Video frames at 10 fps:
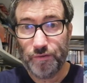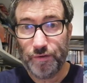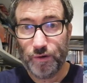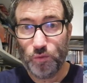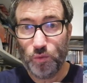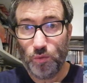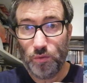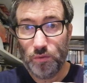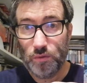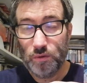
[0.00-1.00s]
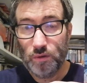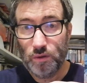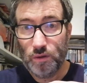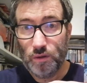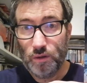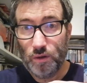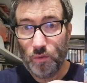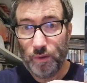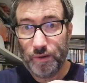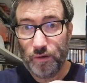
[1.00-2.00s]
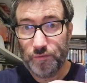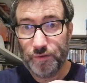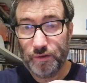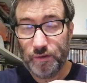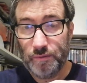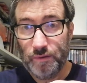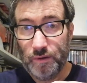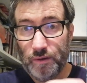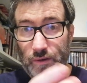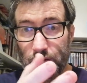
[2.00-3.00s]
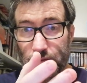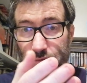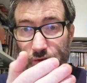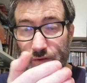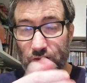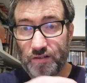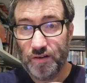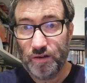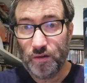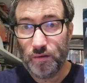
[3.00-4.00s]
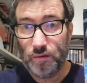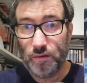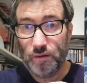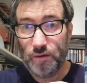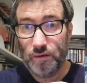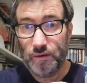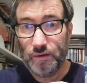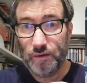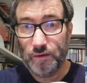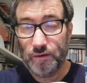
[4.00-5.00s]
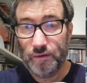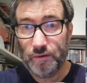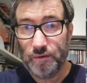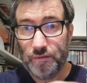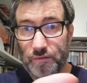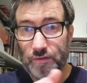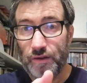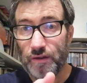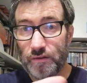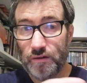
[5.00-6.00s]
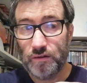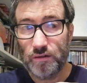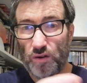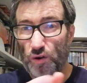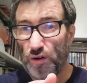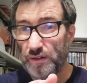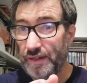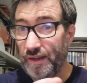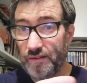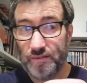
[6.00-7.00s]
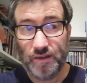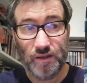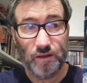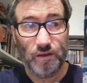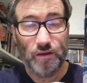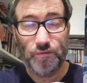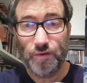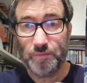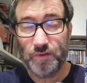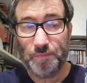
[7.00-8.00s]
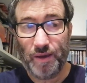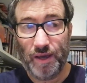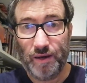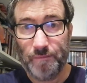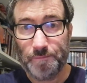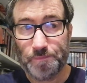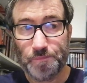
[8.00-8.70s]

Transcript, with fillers: very cool one of the traditional uh, theater or dancing from Japan.